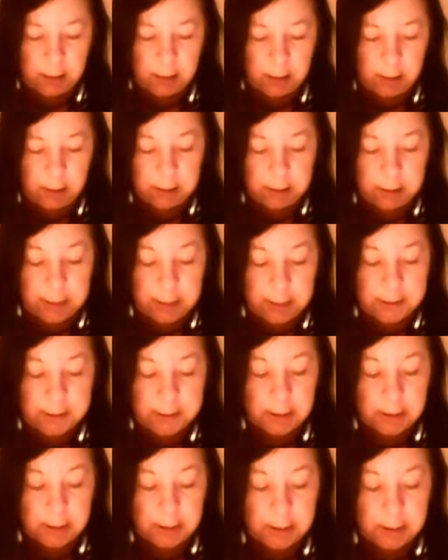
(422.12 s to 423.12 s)
on the other
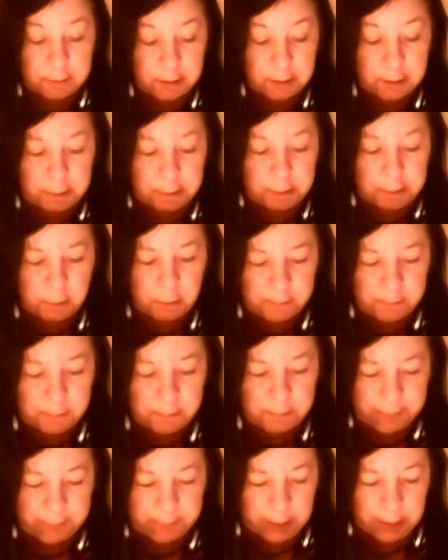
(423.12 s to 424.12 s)
side of Sao Paulo.
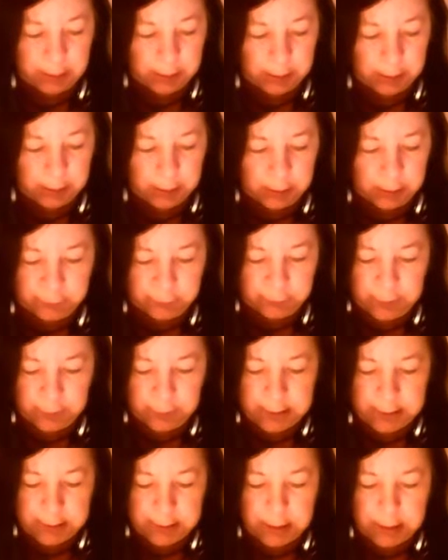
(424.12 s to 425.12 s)

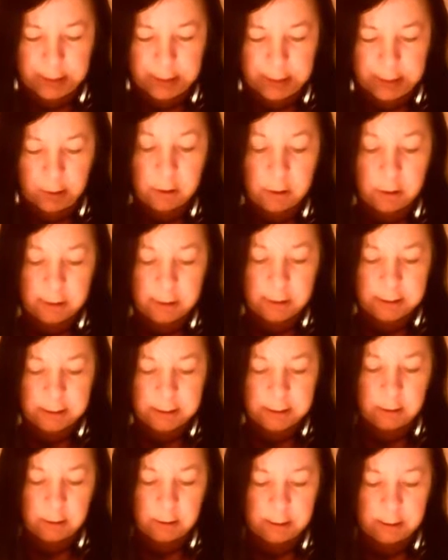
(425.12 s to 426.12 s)
First, I called
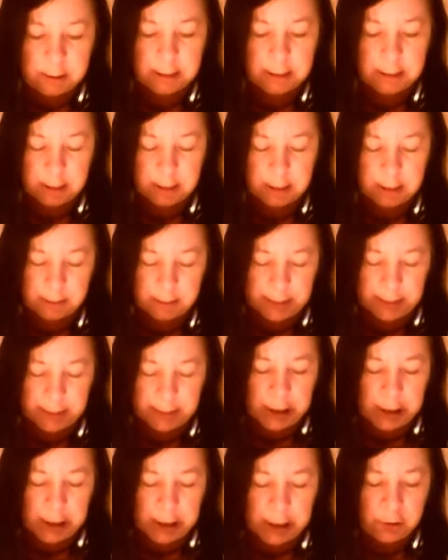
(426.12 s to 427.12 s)
Transcontinental
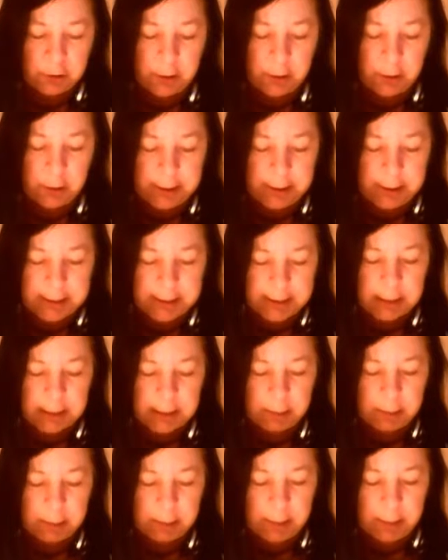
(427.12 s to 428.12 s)
to learn exactly
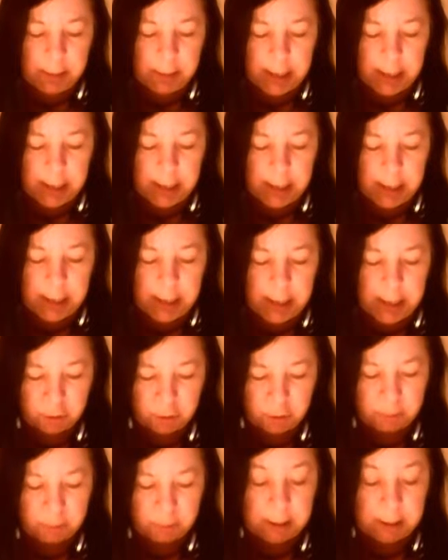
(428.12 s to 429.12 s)
what I had to do to
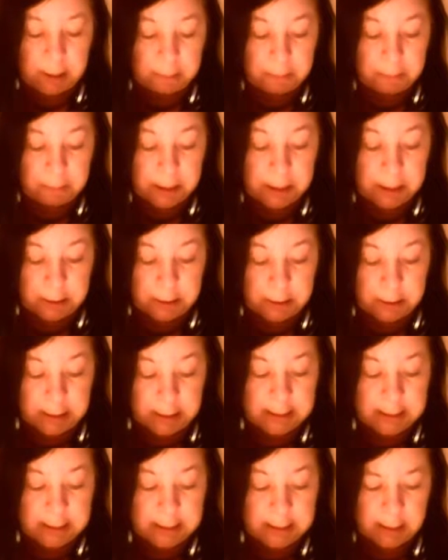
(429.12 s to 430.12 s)
be admitted
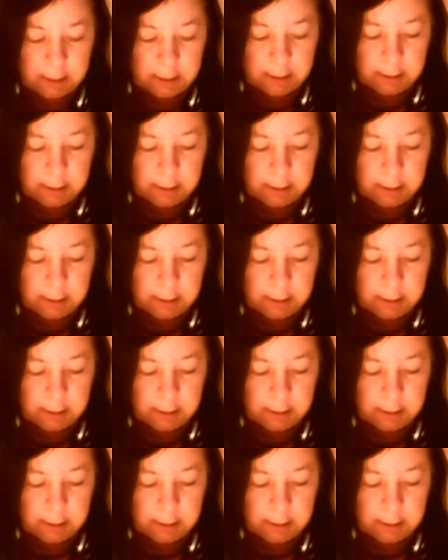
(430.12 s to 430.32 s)
inside.